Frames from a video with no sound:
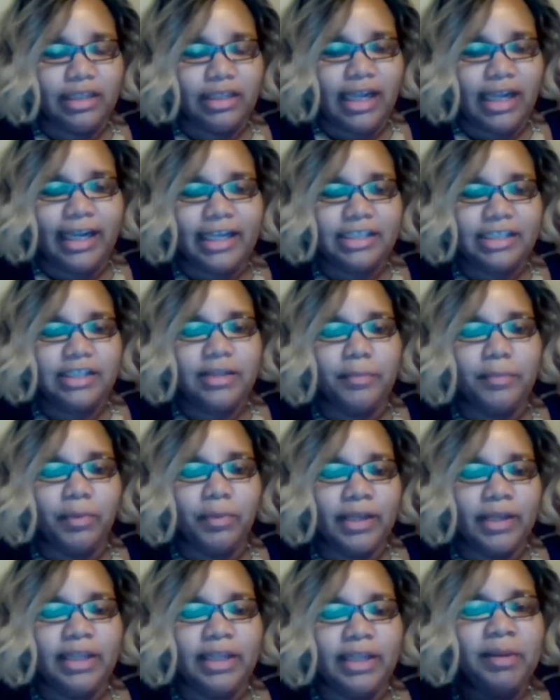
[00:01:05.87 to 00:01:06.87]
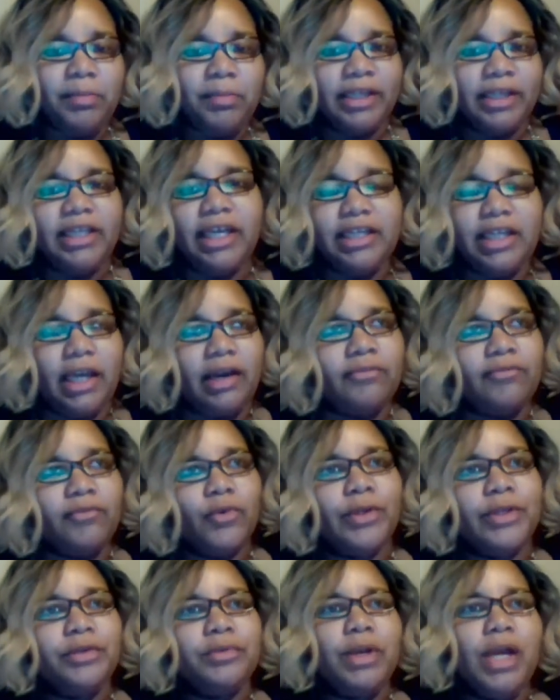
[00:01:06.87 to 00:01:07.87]
I guess let me break that down
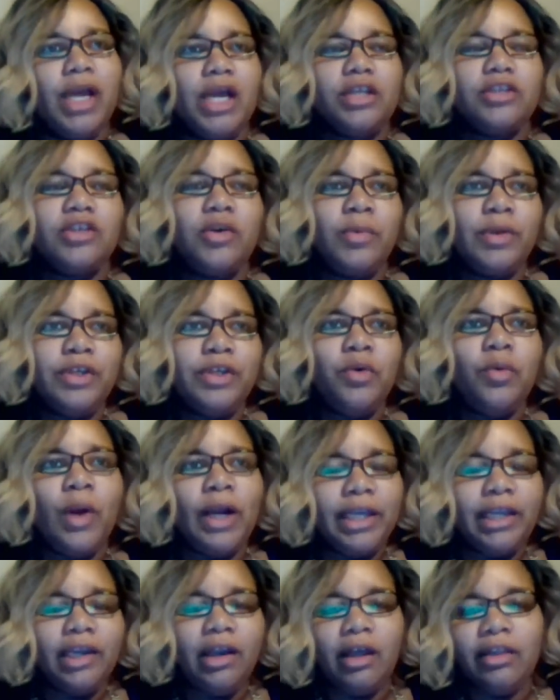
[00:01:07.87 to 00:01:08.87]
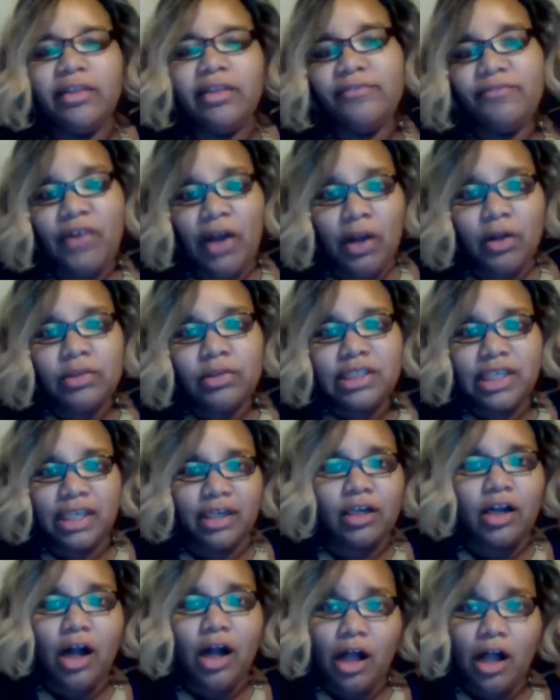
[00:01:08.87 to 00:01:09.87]
for you. So when you're working on the phones in
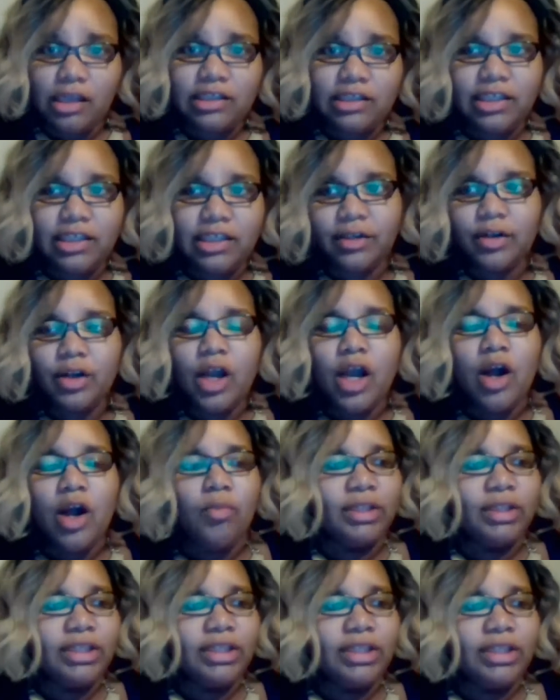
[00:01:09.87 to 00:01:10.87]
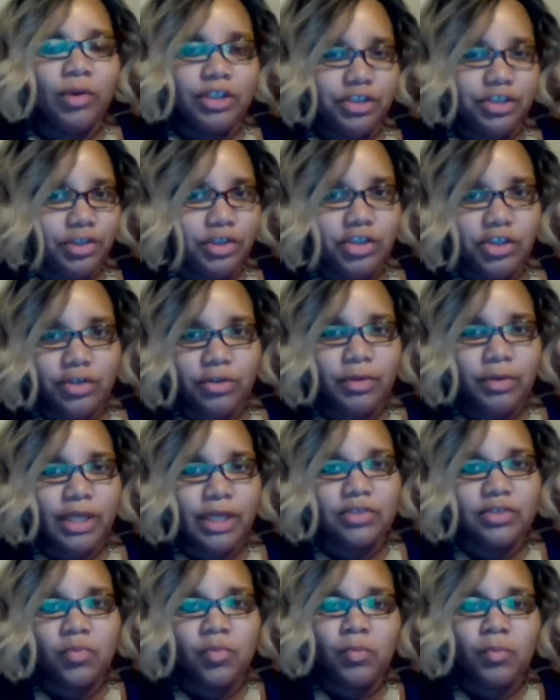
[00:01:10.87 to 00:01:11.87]
a call center, what they want you to do
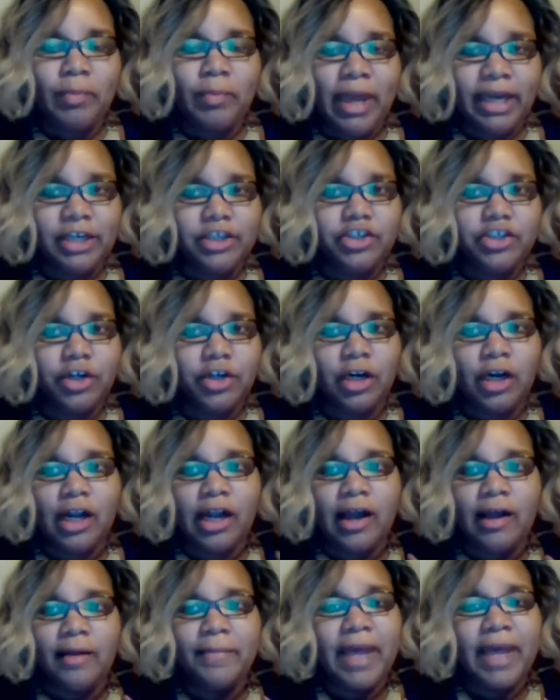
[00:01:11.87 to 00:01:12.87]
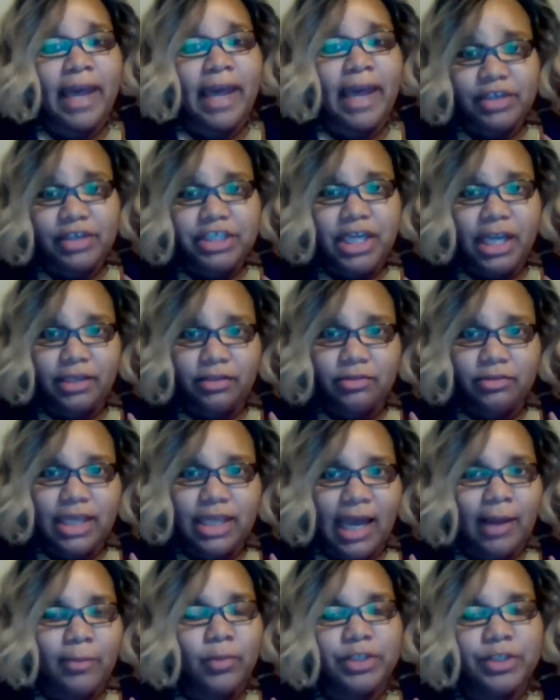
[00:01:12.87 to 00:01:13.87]
is manage your average handle
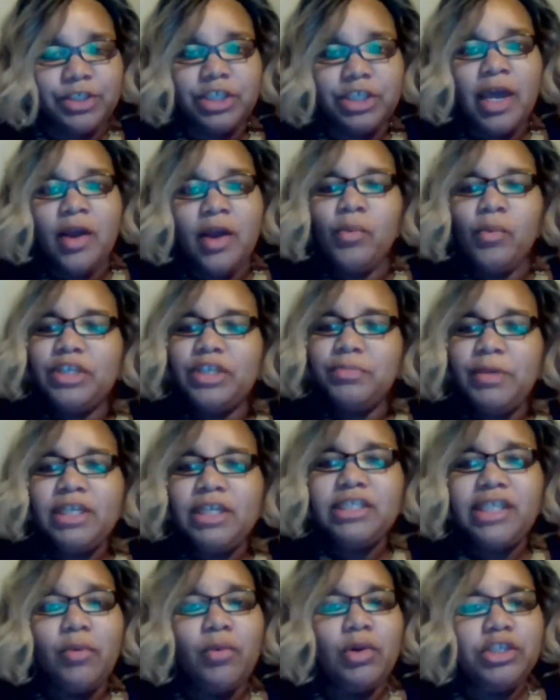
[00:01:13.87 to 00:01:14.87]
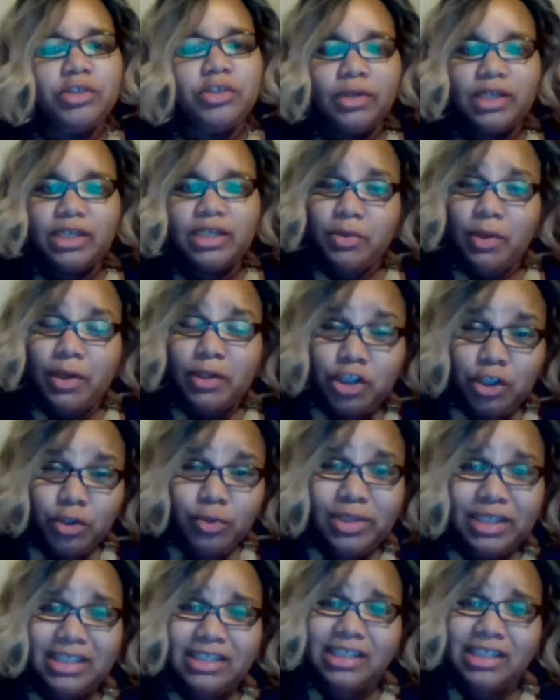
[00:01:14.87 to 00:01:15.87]
time, which means they want you
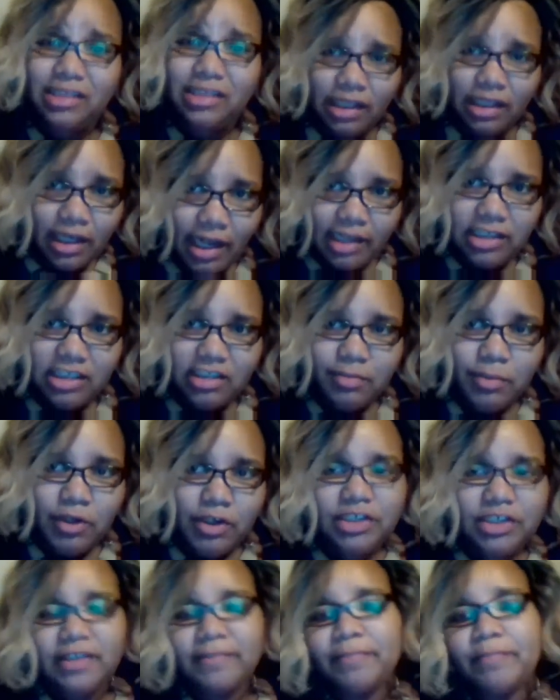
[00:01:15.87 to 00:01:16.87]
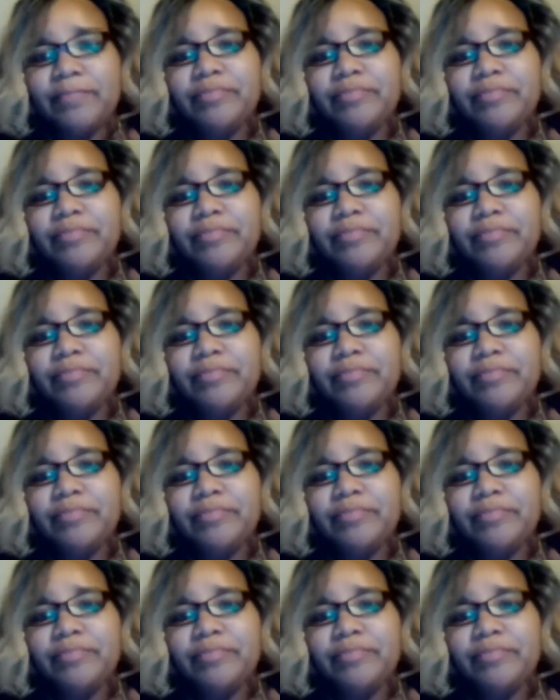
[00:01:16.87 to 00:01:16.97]
to assist the customers,